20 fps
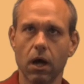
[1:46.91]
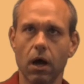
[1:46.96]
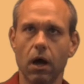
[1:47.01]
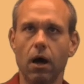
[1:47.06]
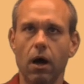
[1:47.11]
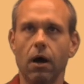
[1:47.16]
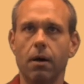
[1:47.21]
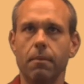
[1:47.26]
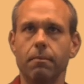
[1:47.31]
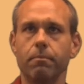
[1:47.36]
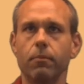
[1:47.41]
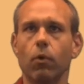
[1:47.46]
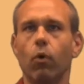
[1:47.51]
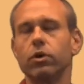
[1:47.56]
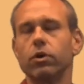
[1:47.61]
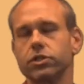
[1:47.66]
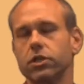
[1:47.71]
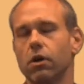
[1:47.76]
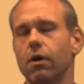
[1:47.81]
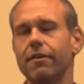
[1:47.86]

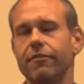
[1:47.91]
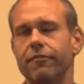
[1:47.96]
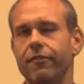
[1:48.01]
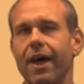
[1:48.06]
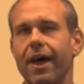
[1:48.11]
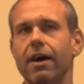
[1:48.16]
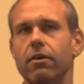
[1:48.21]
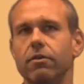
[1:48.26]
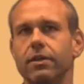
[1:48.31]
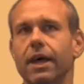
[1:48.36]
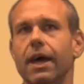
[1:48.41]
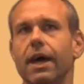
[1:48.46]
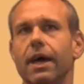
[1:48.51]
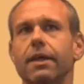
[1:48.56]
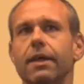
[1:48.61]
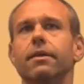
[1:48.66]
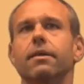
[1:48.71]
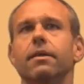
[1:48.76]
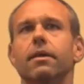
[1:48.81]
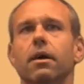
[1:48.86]
Also, I found
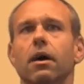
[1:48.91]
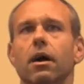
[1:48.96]
that